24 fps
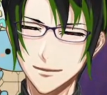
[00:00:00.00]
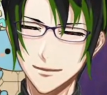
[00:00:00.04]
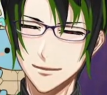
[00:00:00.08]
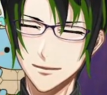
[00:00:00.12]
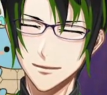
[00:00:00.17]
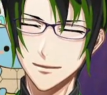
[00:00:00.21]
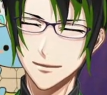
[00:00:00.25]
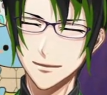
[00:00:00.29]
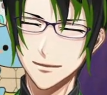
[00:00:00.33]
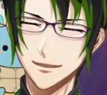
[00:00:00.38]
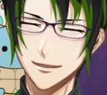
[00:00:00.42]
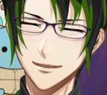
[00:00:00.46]

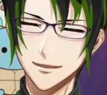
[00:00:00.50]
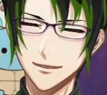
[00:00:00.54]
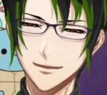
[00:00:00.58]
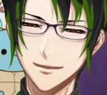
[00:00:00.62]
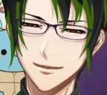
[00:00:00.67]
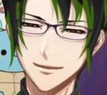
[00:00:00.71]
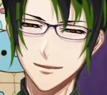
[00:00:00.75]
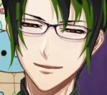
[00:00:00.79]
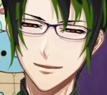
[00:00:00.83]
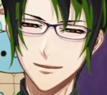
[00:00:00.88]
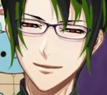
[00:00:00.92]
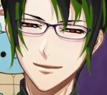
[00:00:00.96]
Yeah,
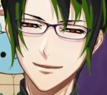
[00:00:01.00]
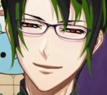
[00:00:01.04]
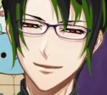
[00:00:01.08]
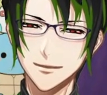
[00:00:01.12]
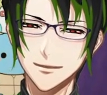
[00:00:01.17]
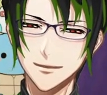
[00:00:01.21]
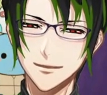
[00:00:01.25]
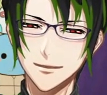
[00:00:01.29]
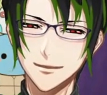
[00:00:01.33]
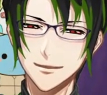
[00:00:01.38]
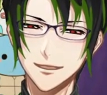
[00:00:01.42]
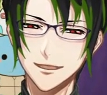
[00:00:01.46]
but
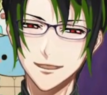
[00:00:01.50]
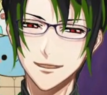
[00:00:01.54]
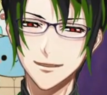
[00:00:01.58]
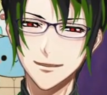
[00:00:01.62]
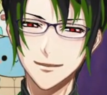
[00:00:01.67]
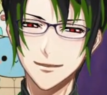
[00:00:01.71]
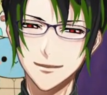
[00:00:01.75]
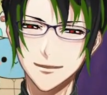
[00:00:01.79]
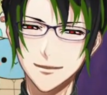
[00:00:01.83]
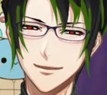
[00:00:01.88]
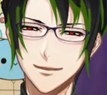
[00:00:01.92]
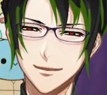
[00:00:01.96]
you're
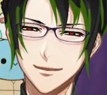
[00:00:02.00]
parked.